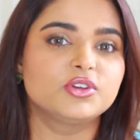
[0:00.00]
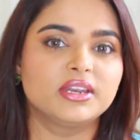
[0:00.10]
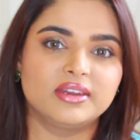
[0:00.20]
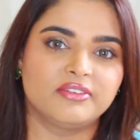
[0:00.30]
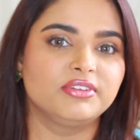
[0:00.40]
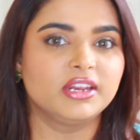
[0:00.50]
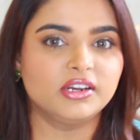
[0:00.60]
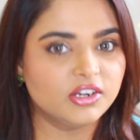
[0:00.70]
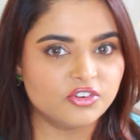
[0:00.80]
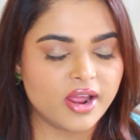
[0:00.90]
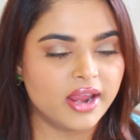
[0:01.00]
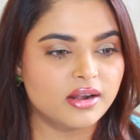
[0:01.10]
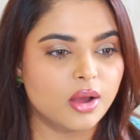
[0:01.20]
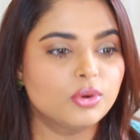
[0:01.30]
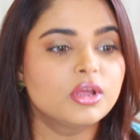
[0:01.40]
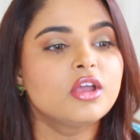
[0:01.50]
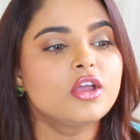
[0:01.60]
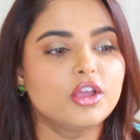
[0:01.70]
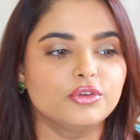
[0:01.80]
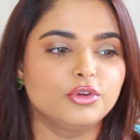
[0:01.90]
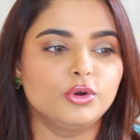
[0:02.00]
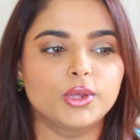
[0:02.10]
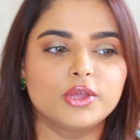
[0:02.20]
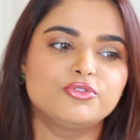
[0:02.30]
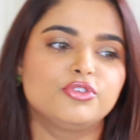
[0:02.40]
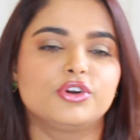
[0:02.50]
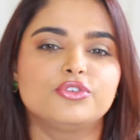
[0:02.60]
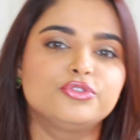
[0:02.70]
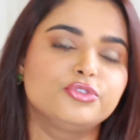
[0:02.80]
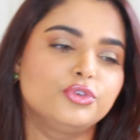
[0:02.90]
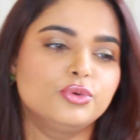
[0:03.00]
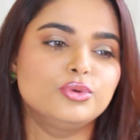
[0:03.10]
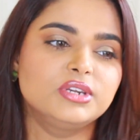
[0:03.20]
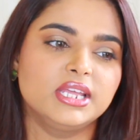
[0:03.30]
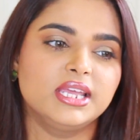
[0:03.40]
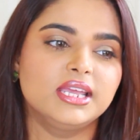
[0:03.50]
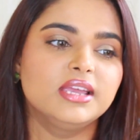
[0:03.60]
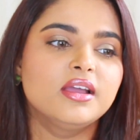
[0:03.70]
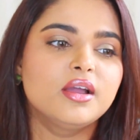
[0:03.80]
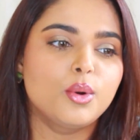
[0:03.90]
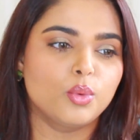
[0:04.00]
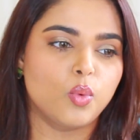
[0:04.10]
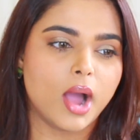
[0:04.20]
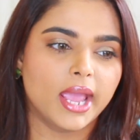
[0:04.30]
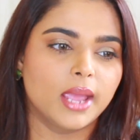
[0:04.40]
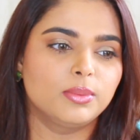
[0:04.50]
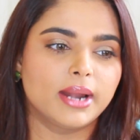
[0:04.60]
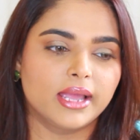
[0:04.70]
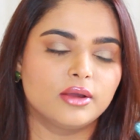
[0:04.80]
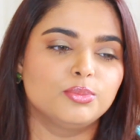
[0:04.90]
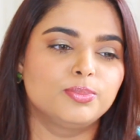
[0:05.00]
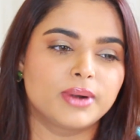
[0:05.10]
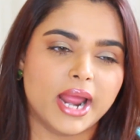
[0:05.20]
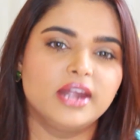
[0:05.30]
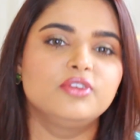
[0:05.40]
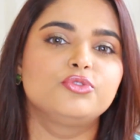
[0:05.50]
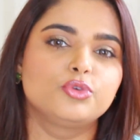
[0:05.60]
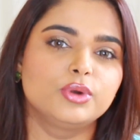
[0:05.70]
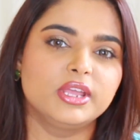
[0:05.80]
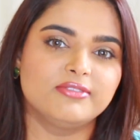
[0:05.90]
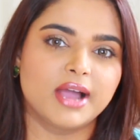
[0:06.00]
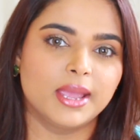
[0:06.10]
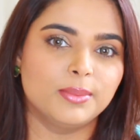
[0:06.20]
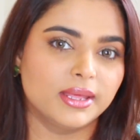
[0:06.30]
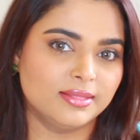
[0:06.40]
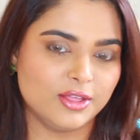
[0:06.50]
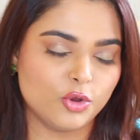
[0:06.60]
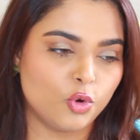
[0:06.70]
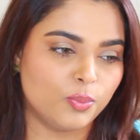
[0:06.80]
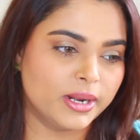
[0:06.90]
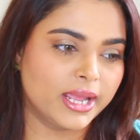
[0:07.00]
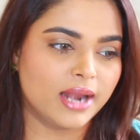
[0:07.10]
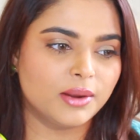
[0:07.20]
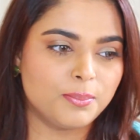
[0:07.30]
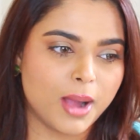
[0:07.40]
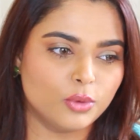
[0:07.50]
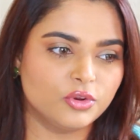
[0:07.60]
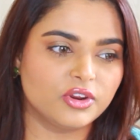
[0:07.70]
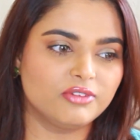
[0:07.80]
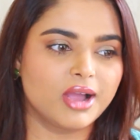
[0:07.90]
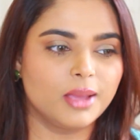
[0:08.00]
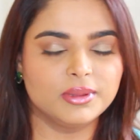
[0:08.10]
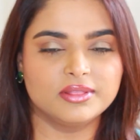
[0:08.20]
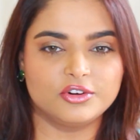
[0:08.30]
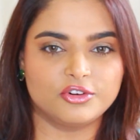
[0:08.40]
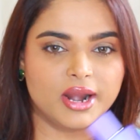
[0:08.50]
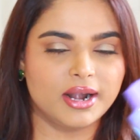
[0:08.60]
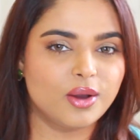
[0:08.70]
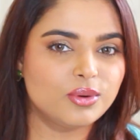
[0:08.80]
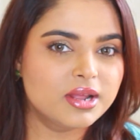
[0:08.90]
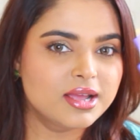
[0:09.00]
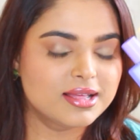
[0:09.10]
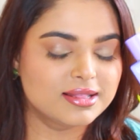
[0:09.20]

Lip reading: You can definitely try it out if you're looking for a fruity vibe, like a bright fruity vibe in the opening and a powdery vibe in the dry down.